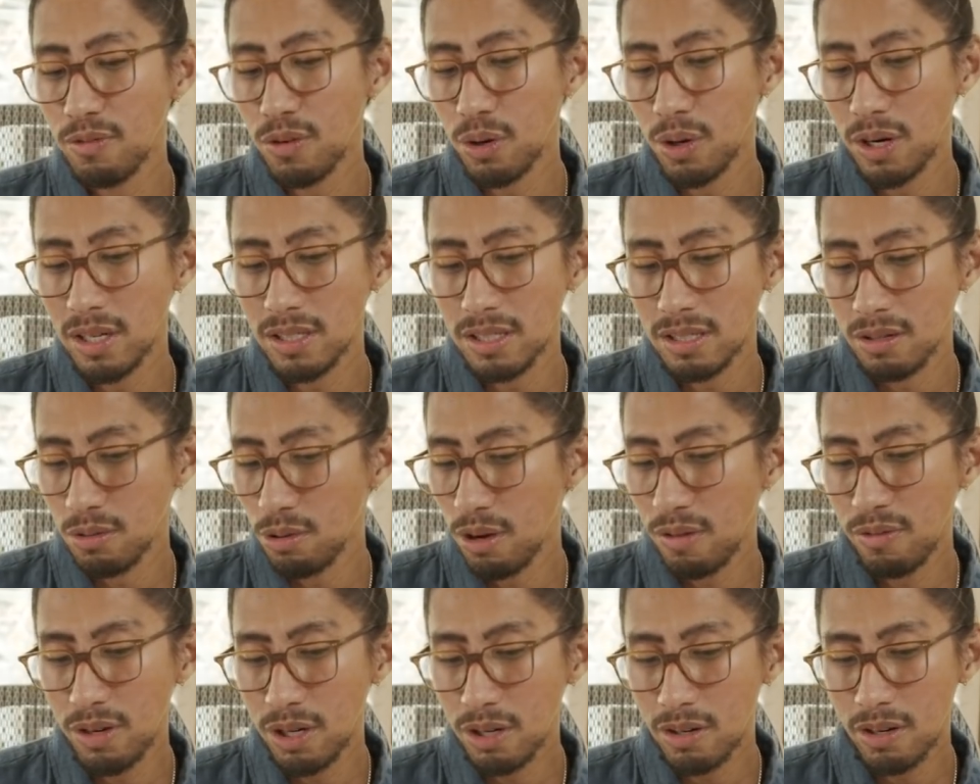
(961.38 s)
of course,
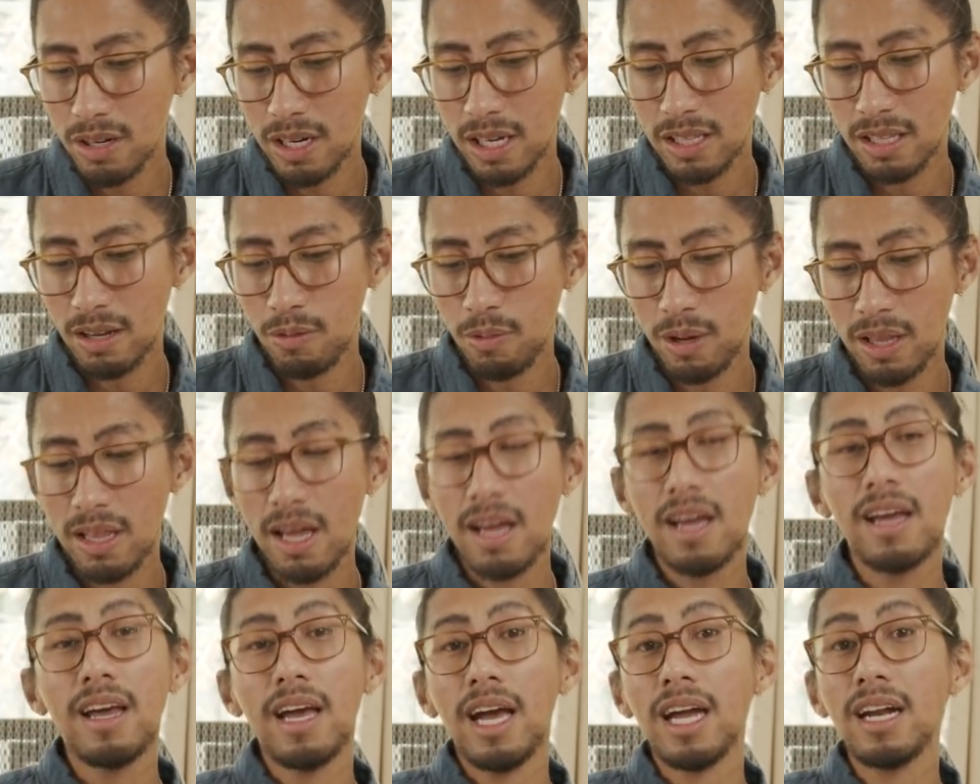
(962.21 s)
whoever you're connecting with,
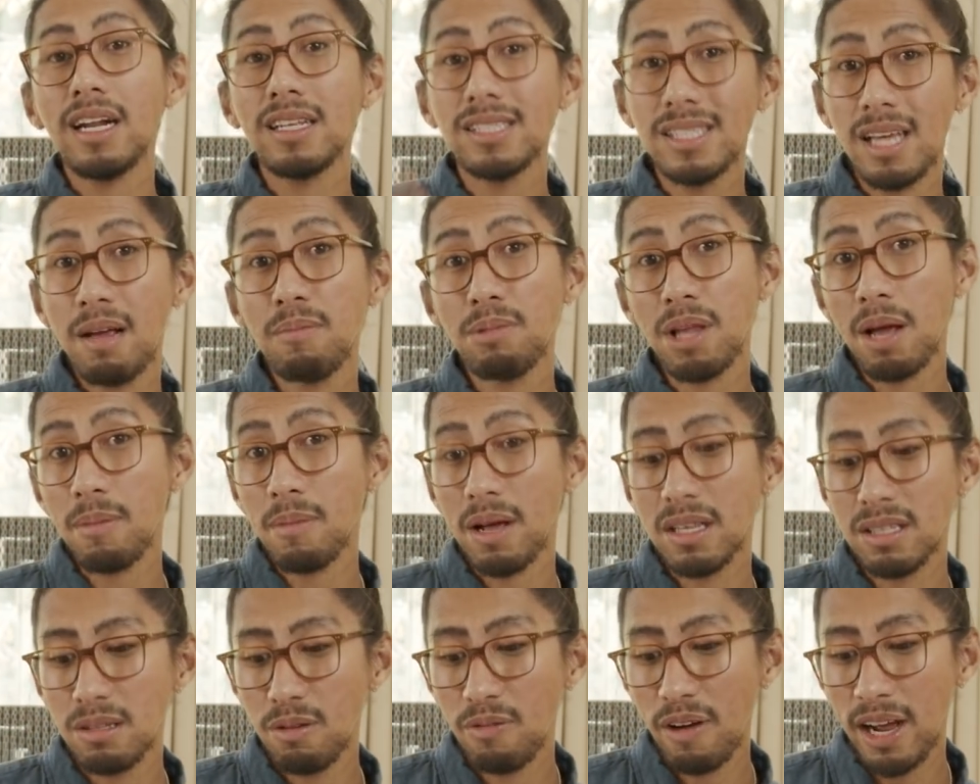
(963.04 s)
and at the same
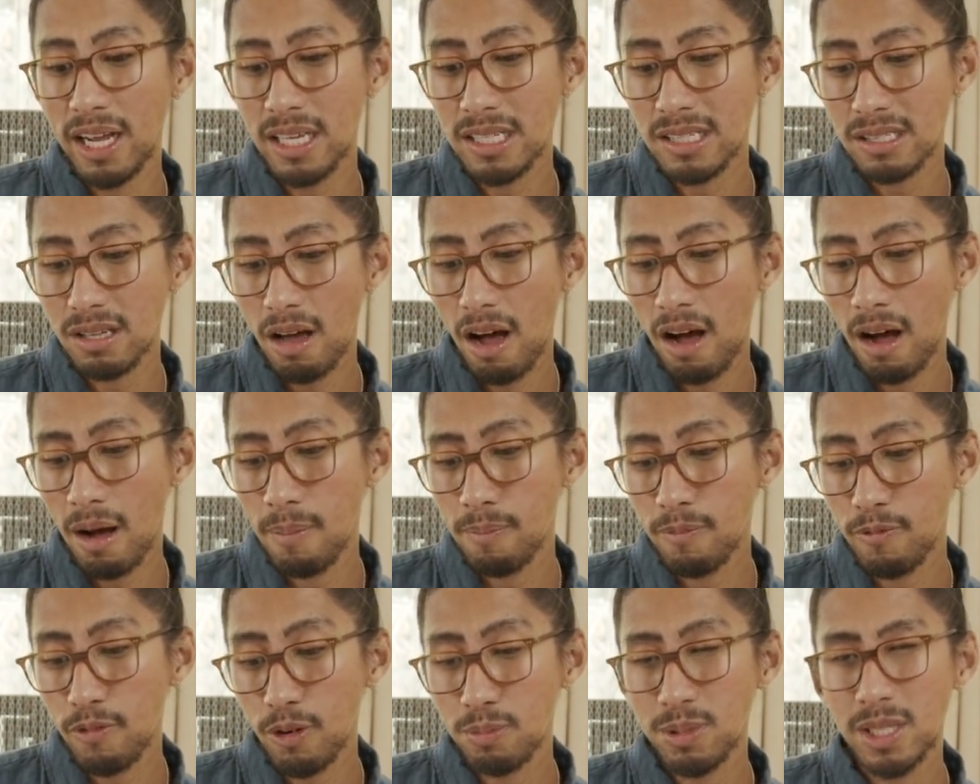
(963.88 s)
time, advice
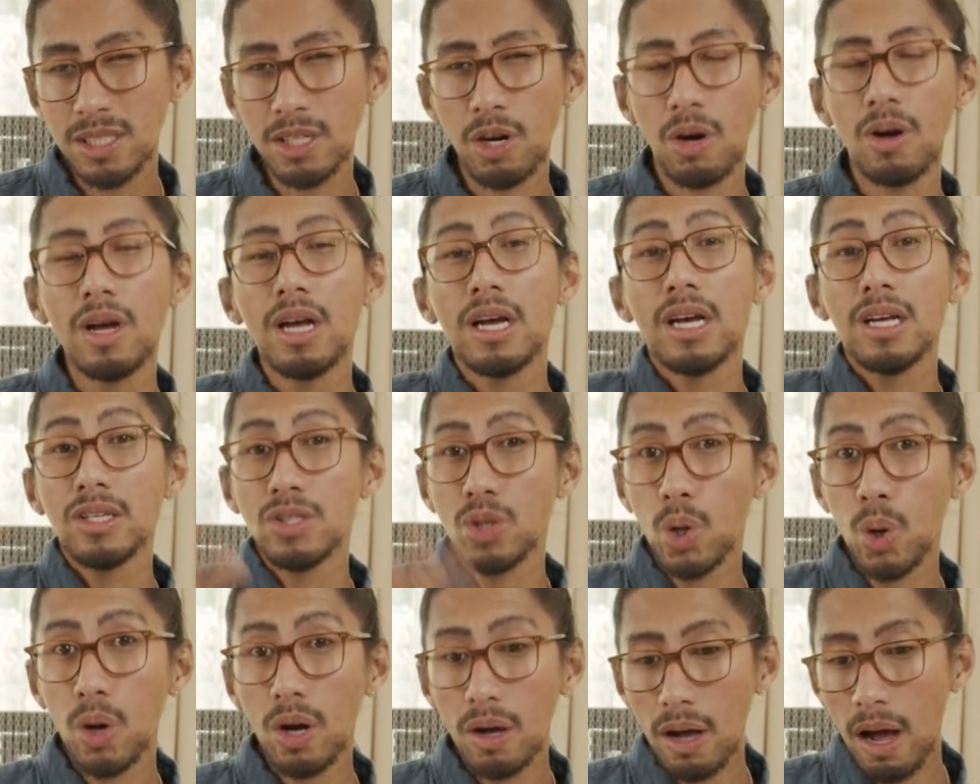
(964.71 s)
from the tarot.
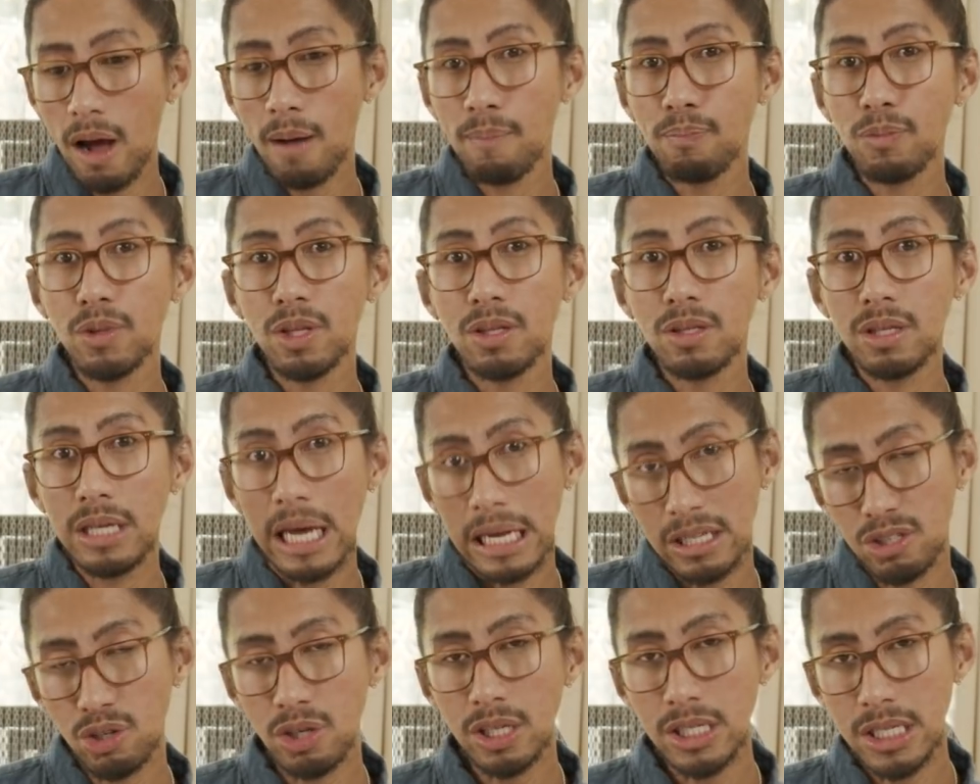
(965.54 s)
So
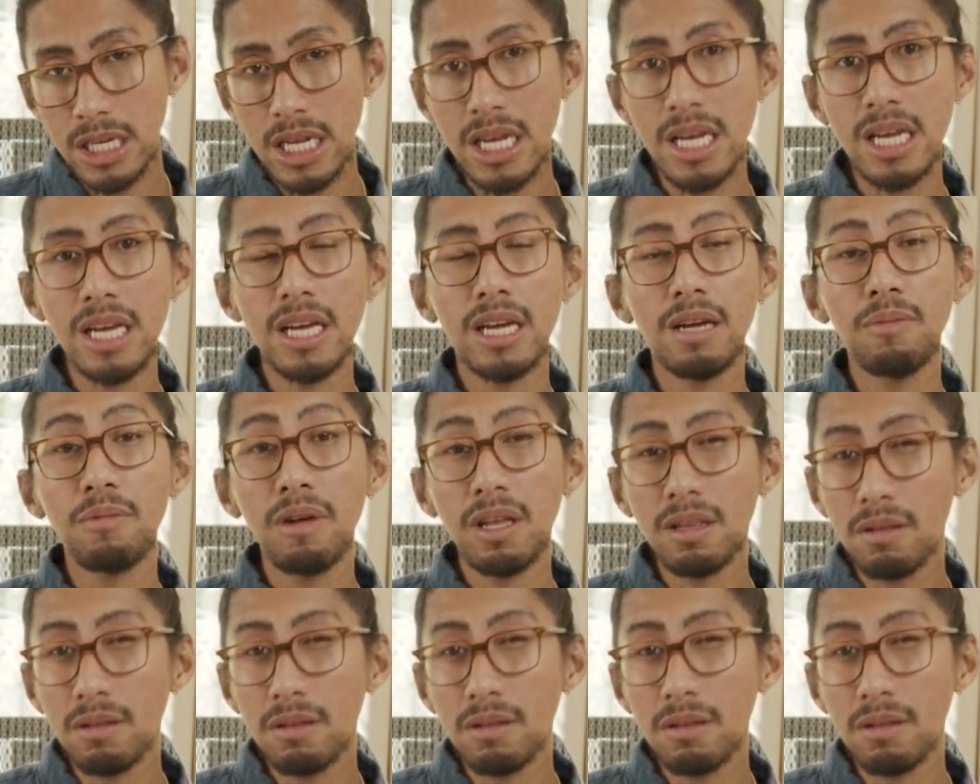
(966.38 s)
get your tea.